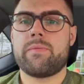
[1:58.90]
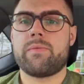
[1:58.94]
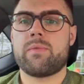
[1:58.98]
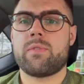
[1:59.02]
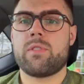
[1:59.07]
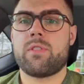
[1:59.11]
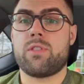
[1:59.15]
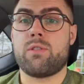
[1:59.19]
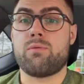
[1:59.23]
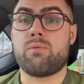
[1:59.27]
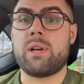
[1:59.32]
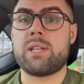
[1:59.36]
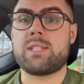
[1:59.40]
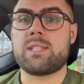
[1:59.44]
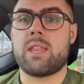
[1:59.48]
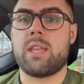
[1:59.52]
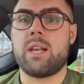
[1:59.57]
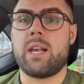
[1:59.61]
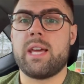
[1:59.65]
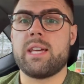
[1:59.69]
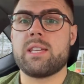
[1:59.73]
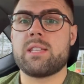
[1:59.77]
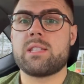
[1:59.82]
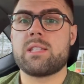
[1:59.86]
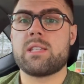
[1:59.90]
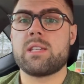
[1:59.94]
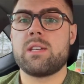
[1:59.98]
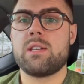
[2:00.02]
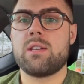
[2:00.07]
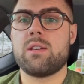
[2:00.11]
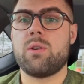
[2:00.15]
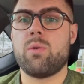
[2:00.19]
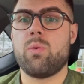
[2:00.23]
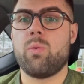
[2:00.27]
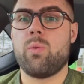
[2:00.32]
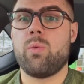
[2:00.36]
the rest of the list
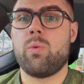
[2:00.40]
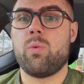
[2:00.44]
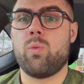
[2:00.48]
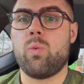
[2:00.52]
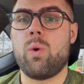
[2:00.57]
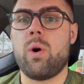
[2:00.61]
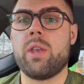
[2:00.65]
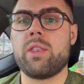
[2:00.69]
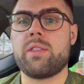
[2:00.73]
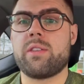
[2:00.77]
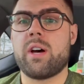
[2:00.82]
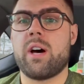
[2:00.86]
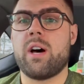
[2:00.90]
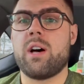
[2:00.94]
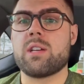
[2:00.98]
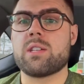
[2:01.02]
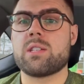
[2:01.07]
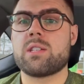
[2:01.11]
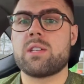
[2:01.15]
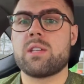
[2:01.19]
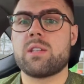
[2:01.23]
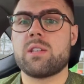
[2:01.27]
one task